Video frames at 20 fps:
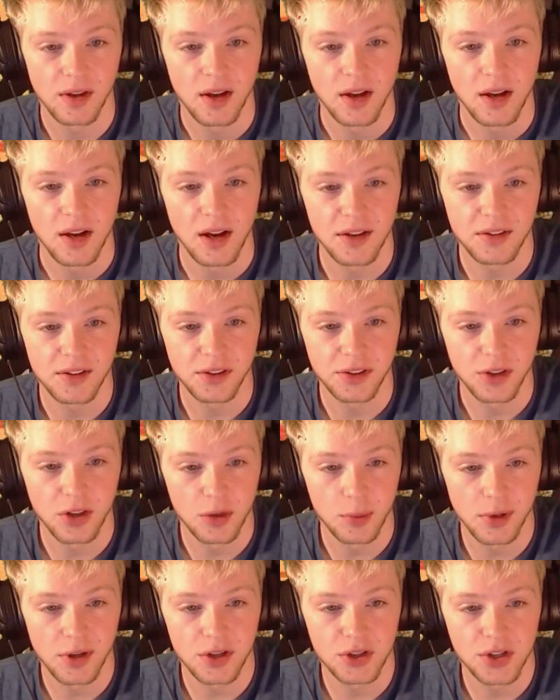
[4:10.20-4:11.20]
Has a
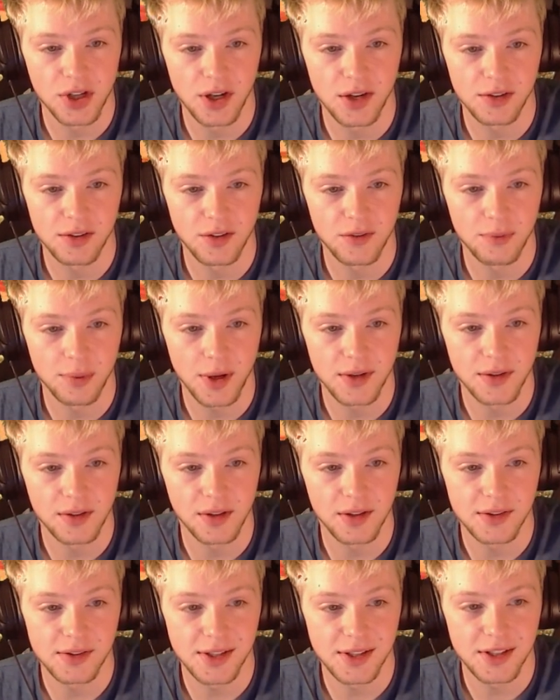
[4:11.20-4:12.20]
30% chance of placing a
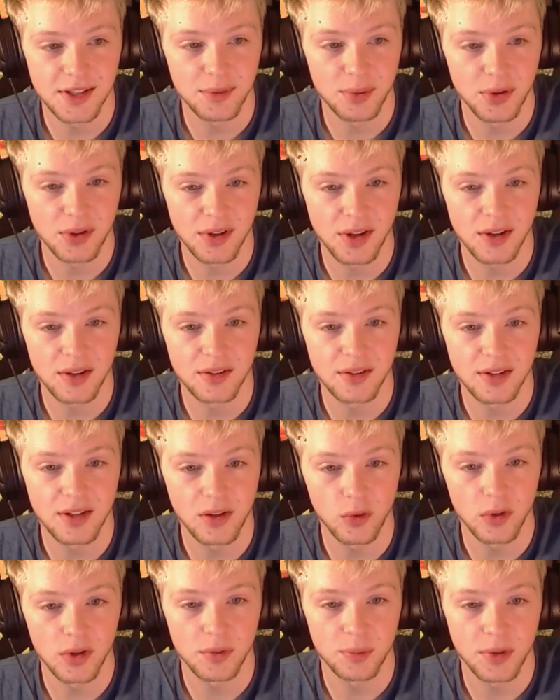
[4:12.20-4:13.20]
60%
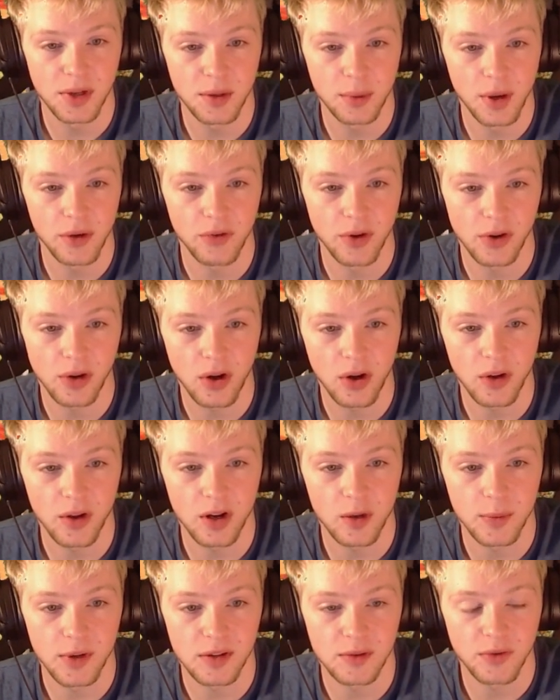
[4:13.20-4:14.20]
decreased debuff on all
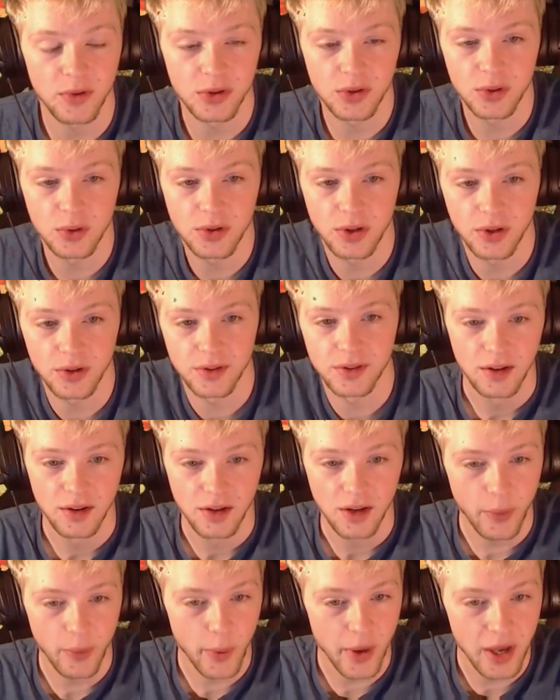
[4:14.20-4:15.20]
enemies for 2 turns.
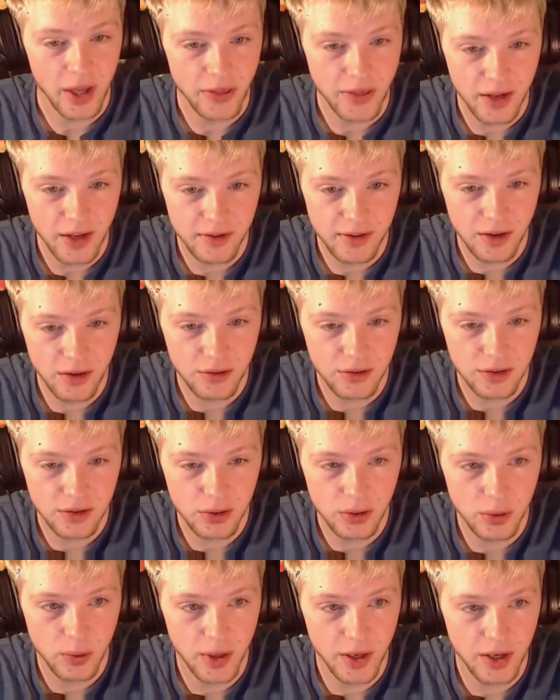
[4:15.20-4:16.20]
And we can get that down
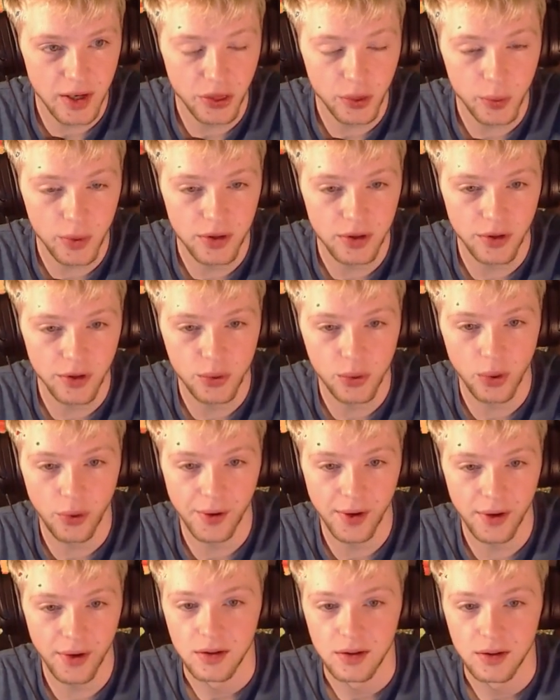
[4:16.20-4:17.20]
to a 3-turn
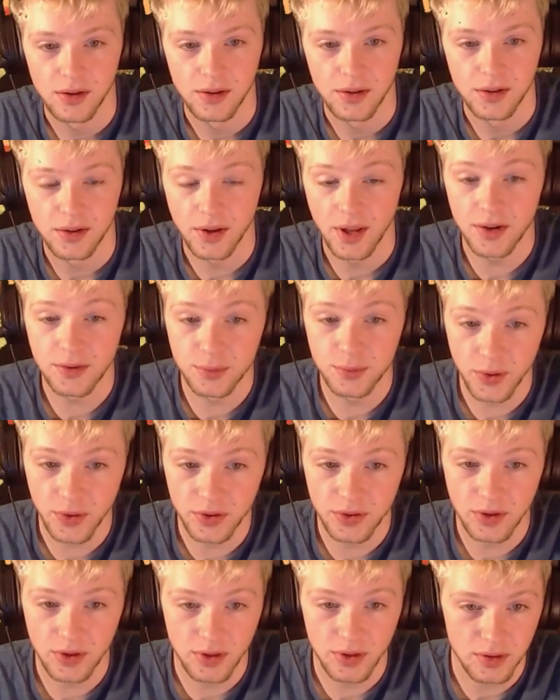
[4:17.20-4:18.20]
cooldown. So that's really
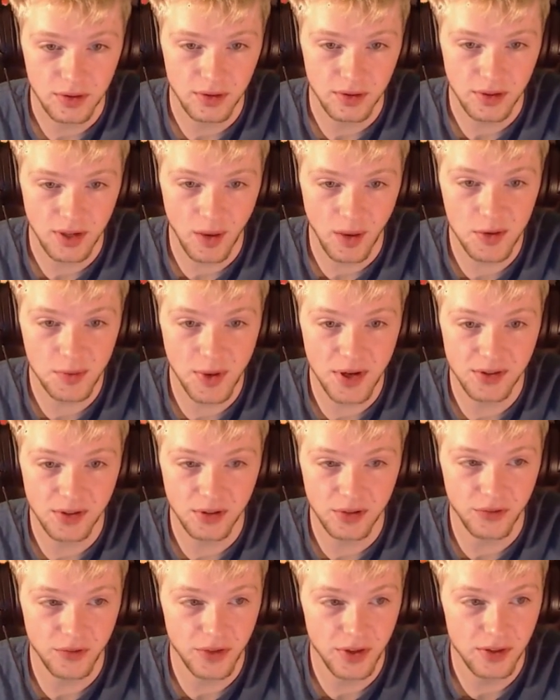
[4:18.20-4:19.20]
good. Damage based on
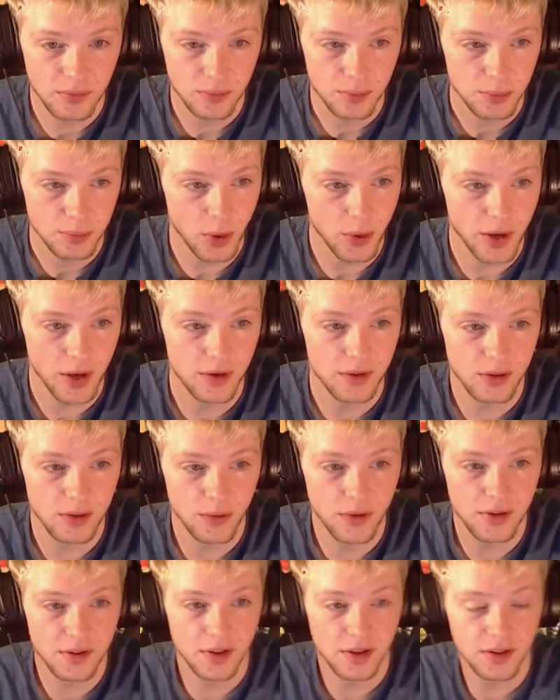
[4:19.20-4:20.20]
defense. Okay, so
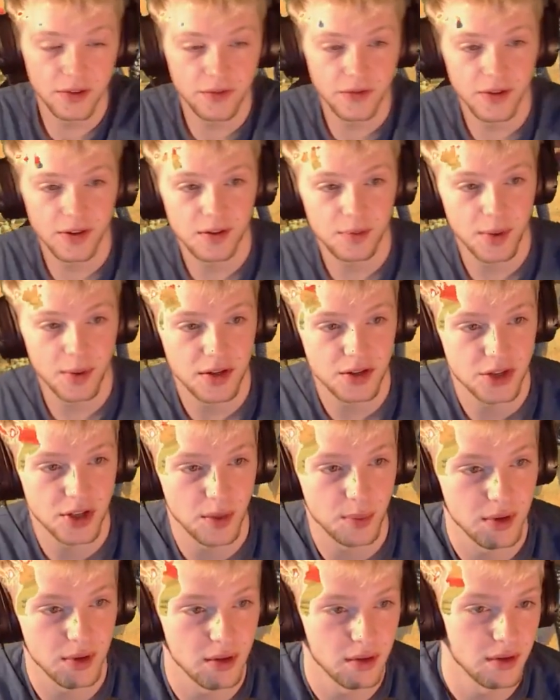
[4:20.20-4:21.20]
this is a defense-based
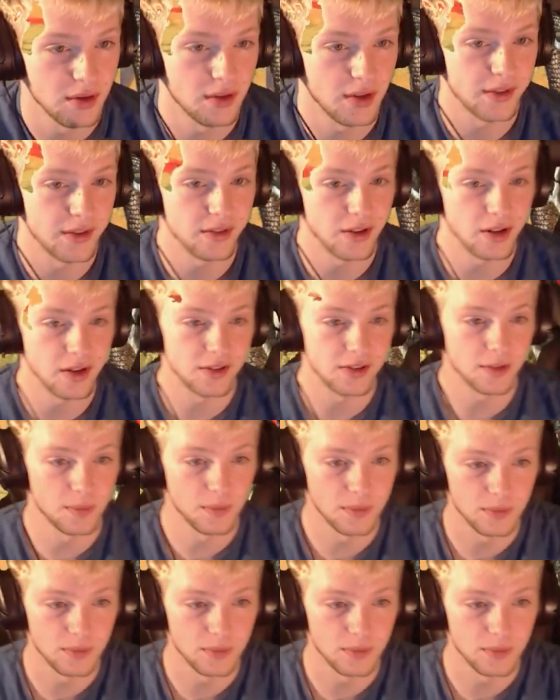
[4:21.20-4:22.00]
champion. That's awesome.